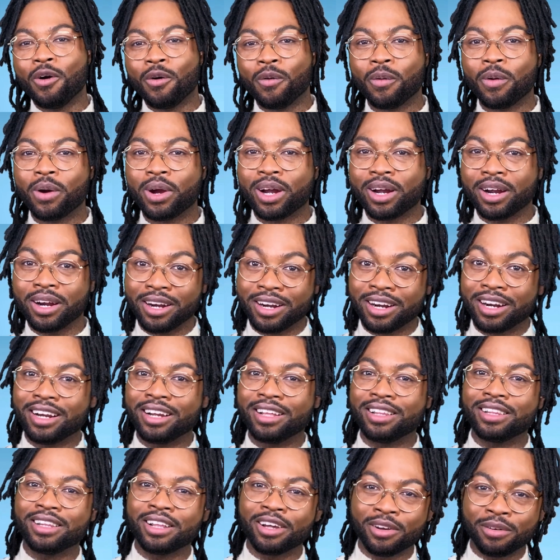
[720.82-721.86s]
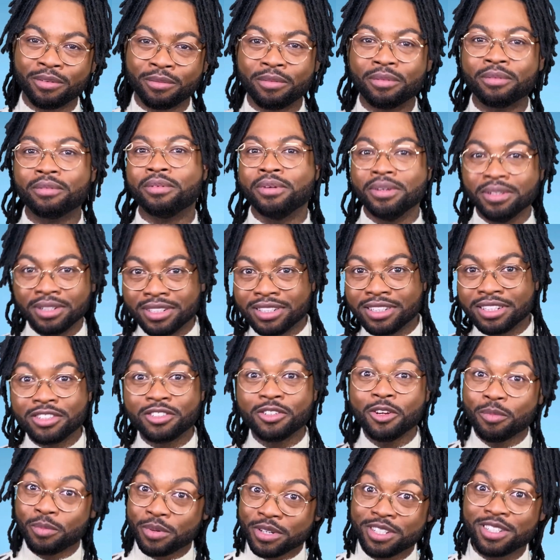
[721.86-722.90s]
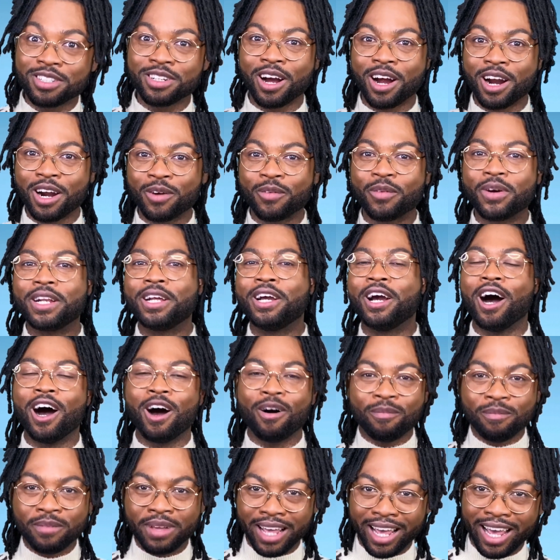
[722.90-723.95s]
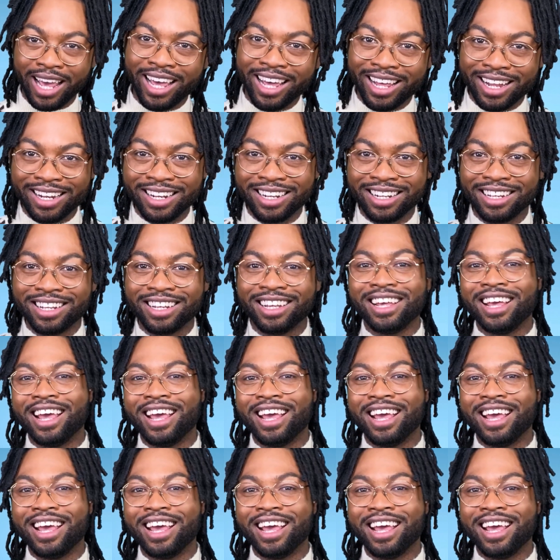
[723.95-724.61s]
where the superstar would come in